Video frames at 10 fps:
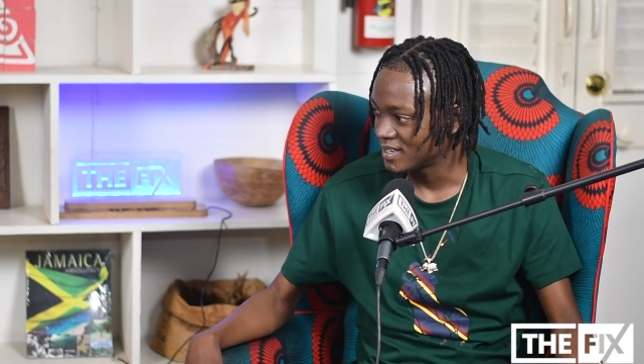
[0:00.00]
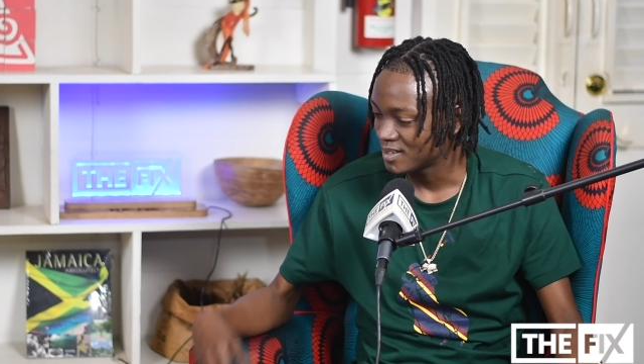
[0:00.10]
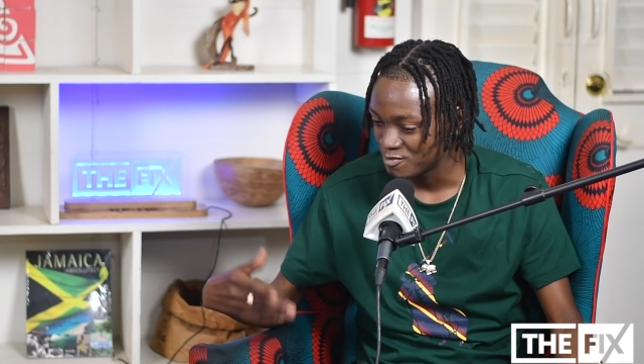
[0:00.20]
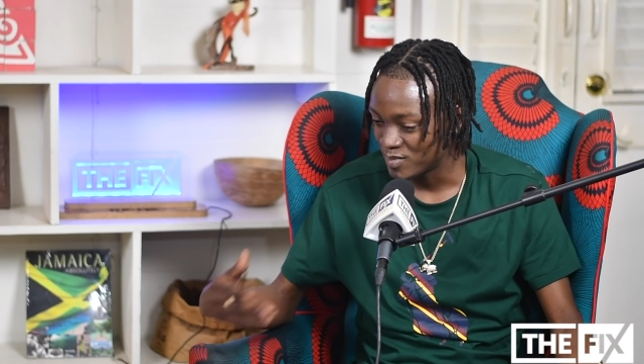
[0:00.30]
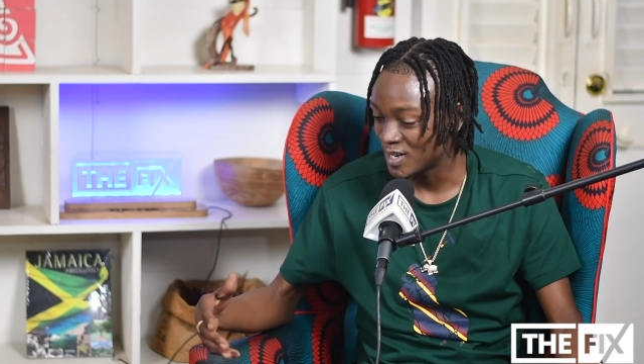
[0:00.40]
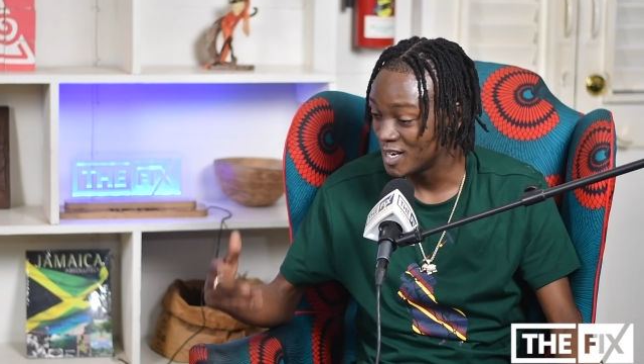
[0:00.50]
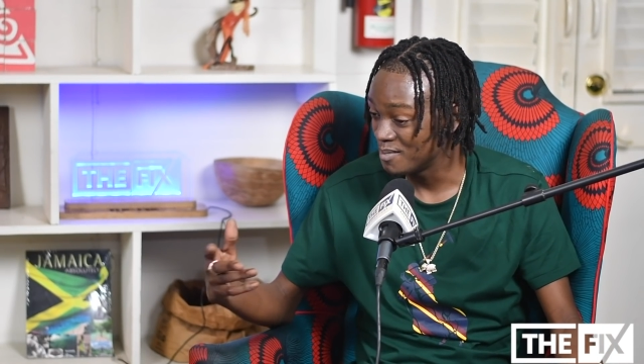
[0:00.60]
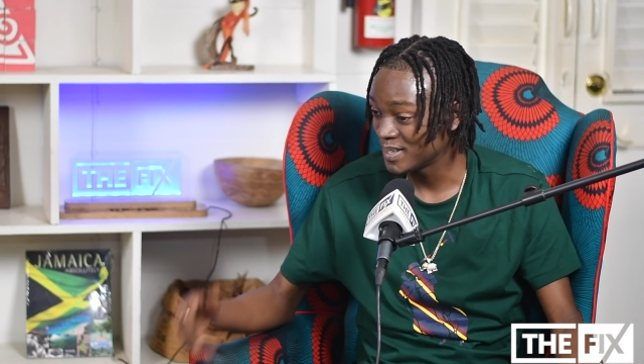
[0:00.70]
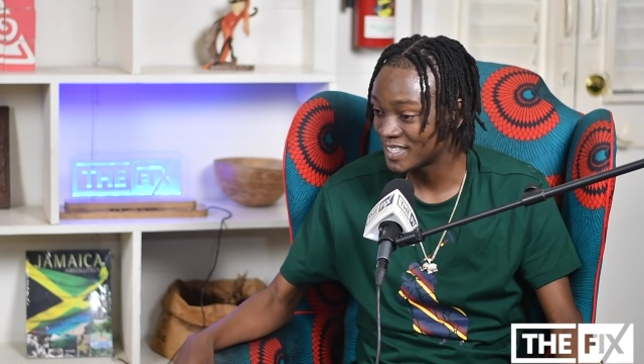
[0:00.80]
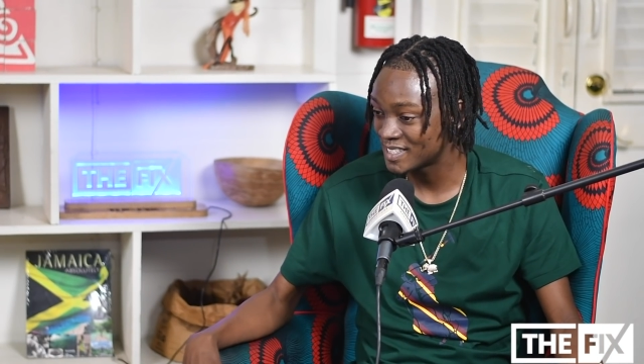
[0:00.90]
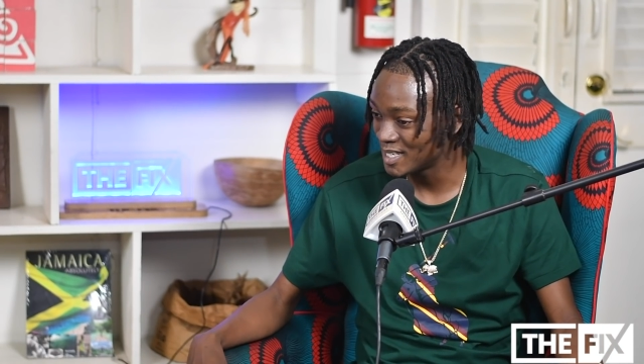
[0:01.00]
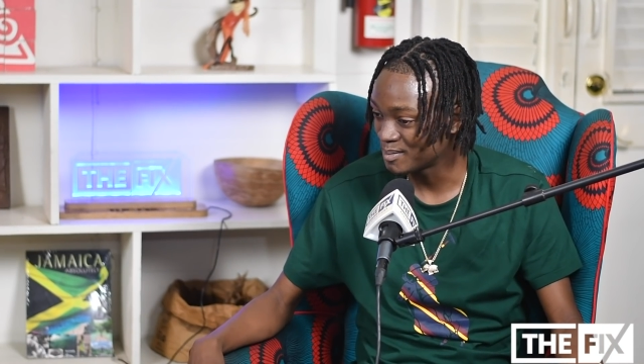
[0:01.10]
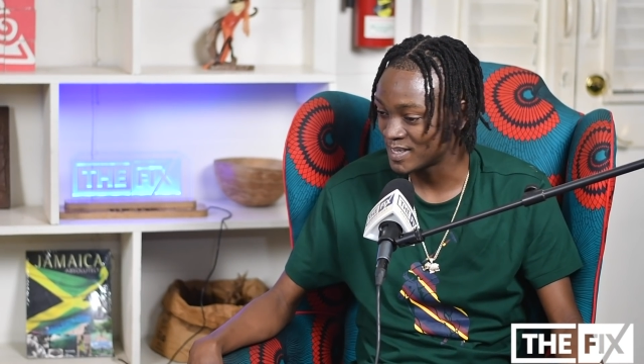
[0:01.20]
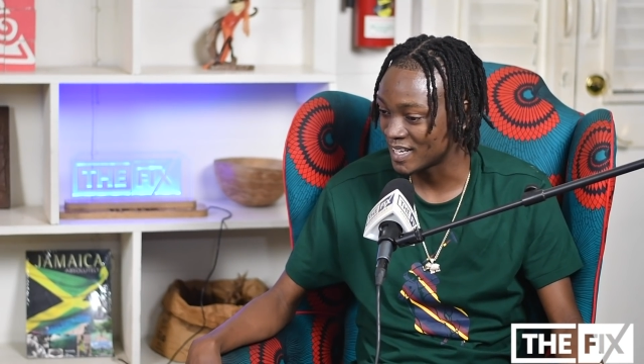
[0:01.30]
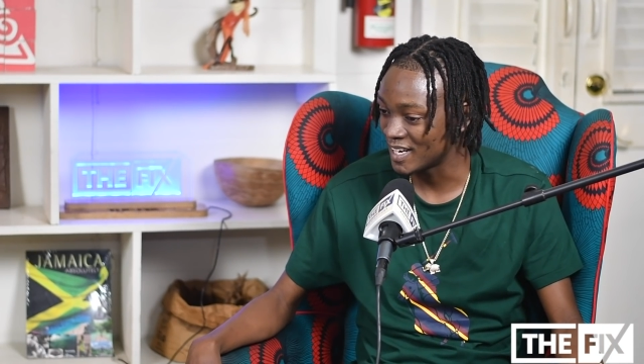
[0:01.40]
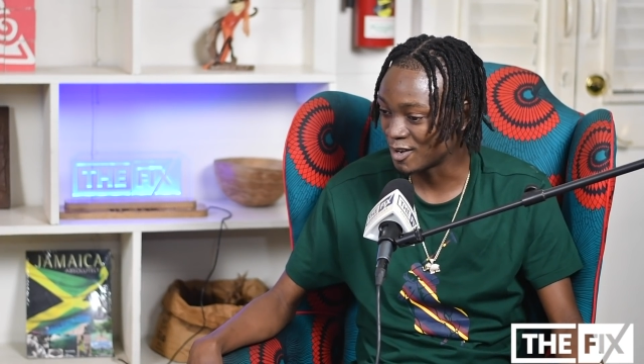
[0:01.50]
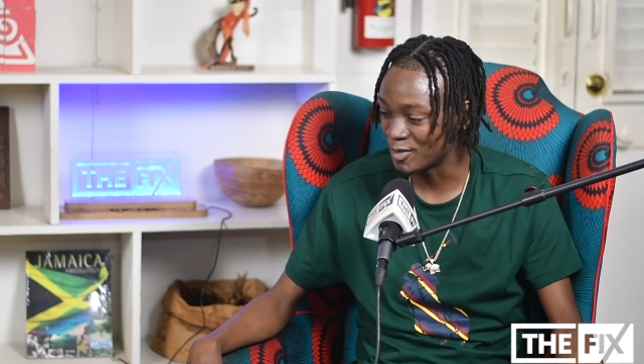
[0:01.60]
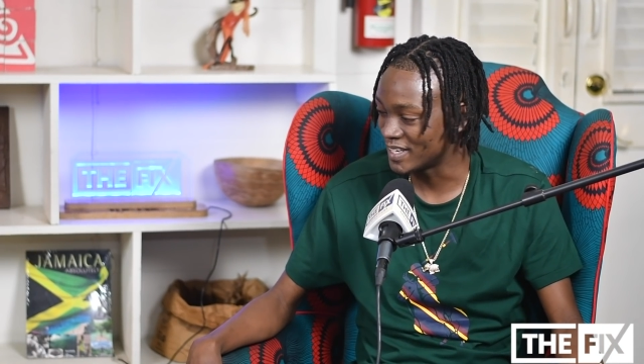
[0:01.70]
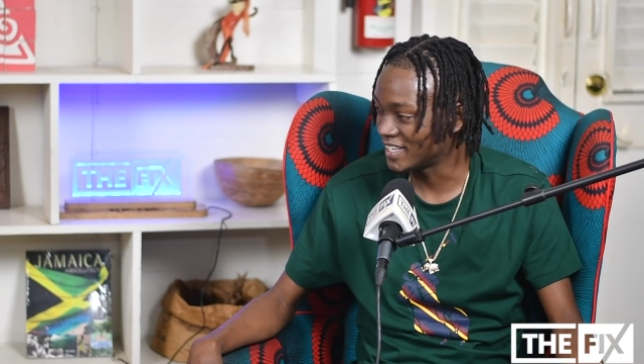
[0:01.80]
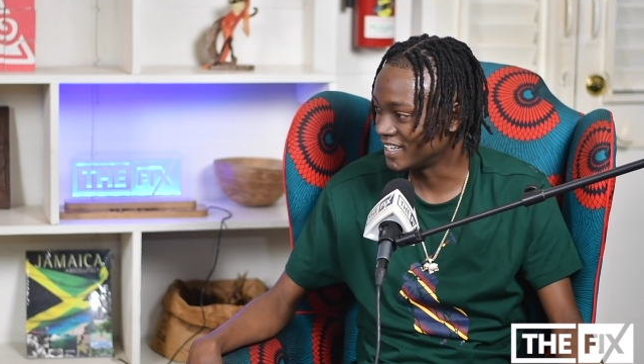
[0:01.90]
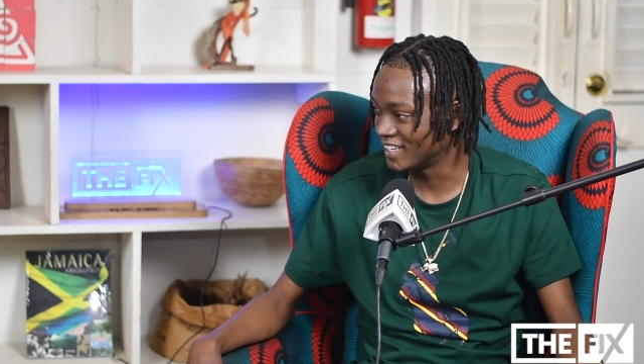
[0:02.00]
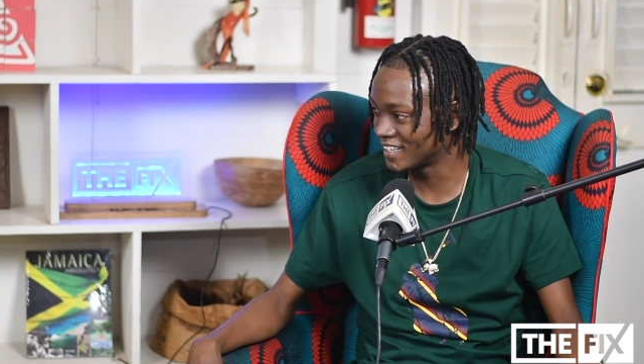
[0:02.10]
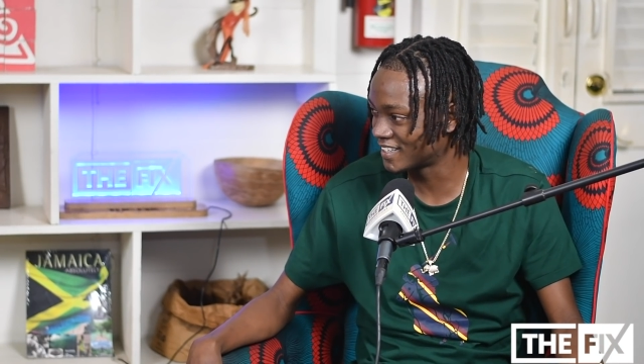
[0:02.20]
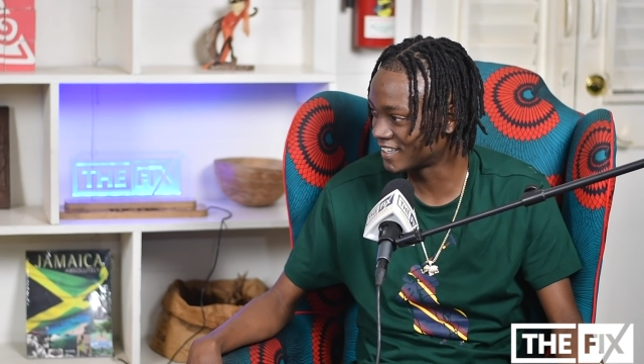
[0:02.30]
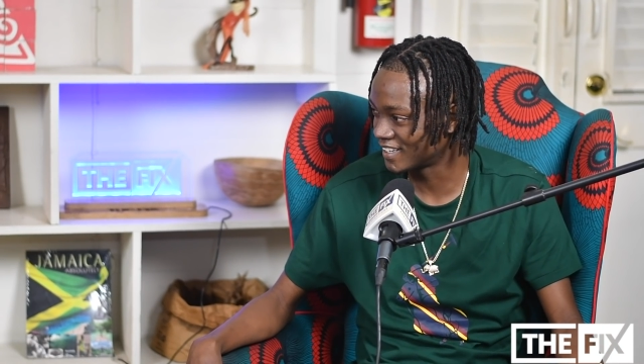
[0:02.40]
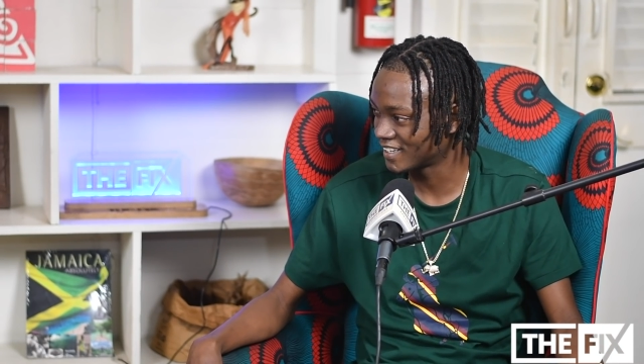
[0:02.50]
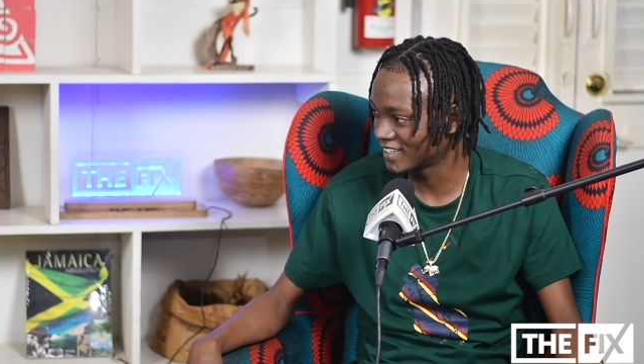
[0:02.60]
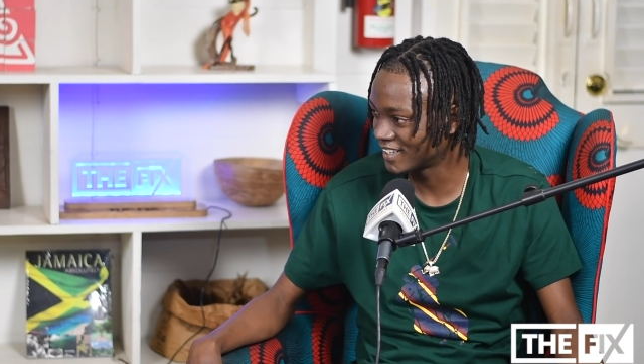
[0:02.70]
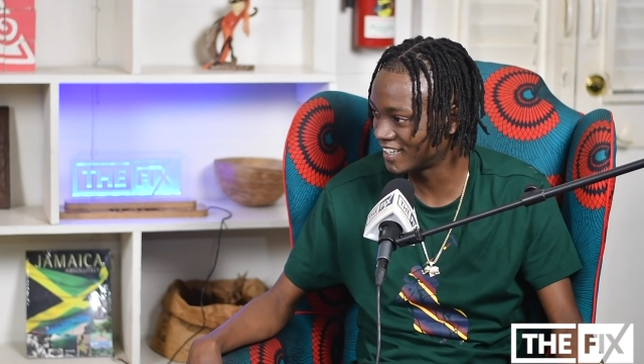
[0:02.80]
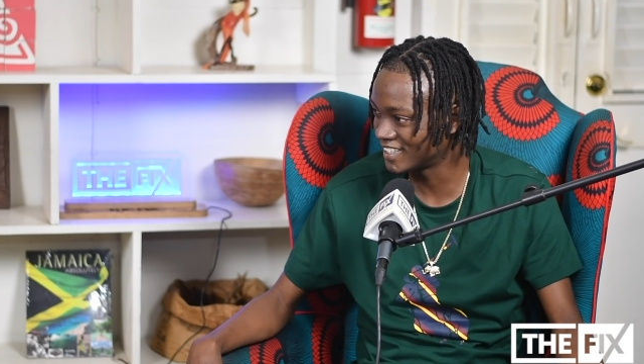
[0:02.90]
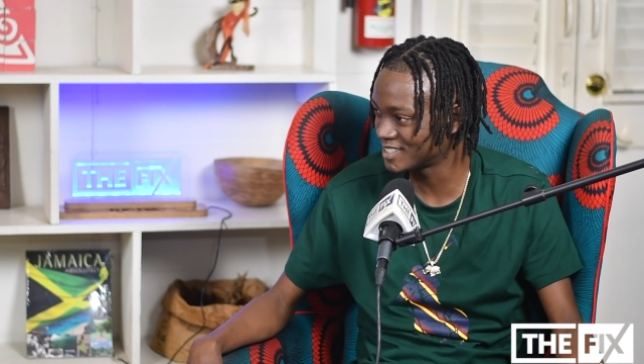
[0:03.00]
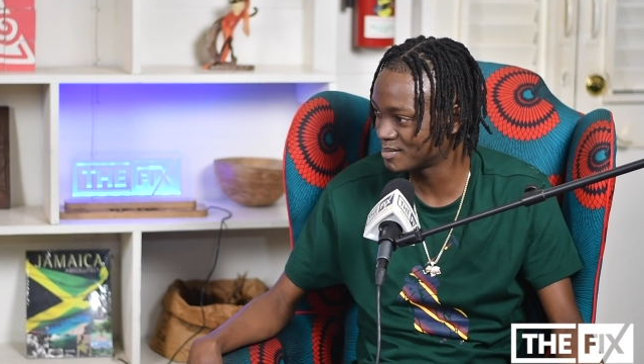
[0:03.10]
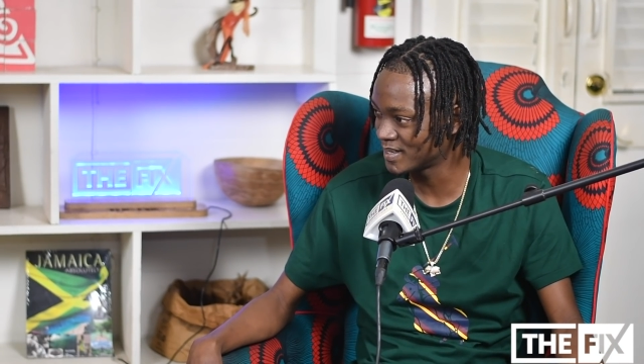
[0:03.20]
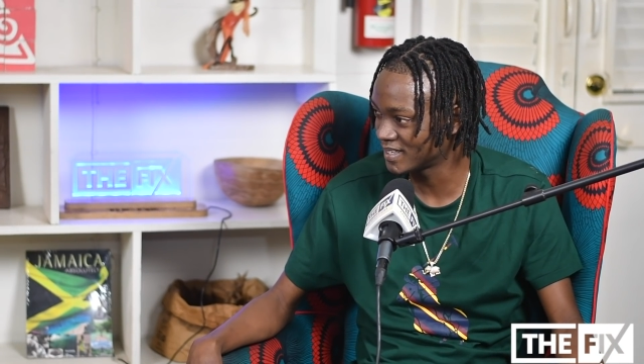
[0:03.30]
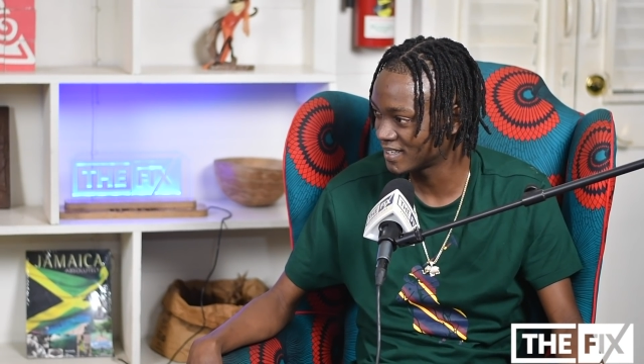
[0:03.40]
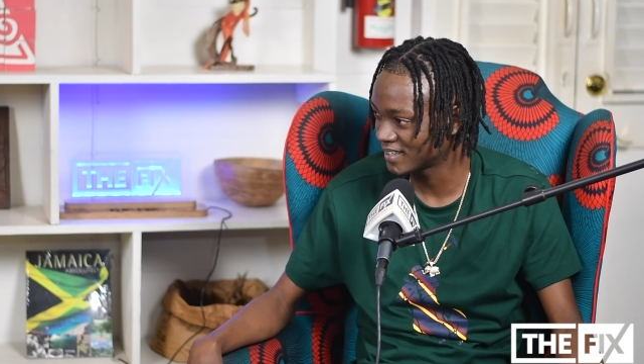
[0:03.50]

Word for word: Mm-hmm. Put in the mixtape, say that we need. You see me?